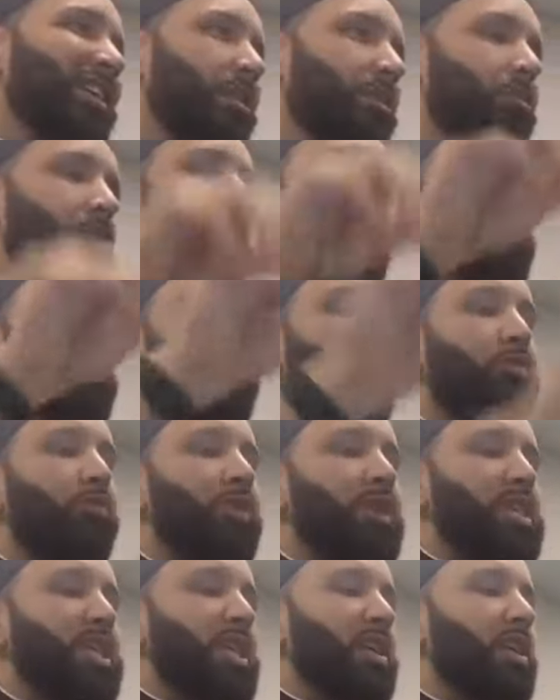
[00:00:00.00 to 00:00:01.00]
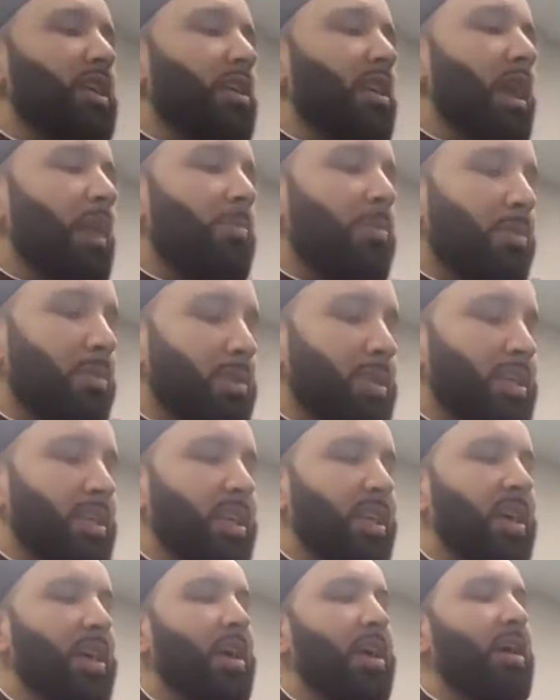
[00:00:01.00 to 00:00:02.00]
you go and you visit that
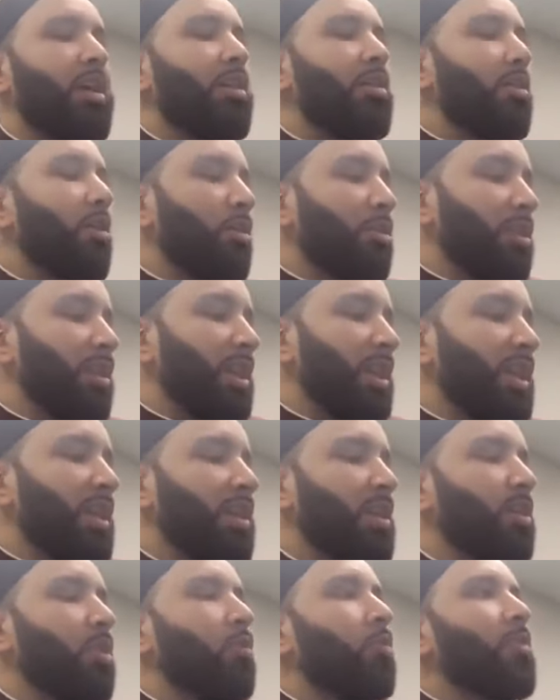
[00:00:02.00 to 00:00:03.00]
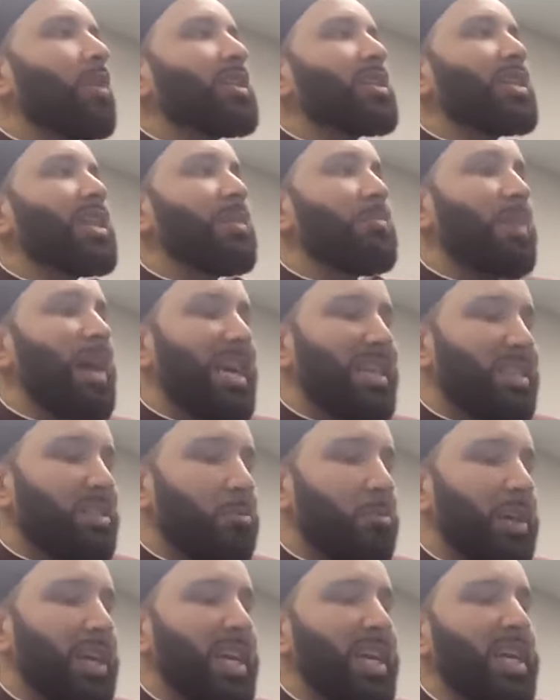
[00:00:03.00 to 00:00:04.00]
person. Thirdly, once they pass
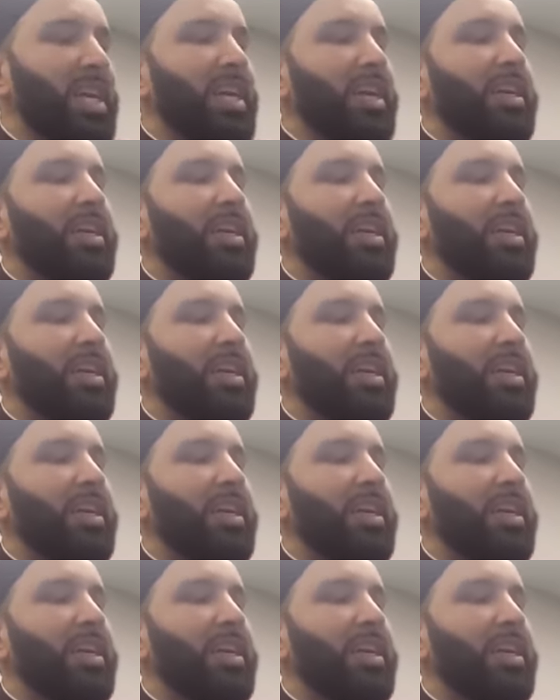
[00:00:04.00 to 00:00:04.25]
away,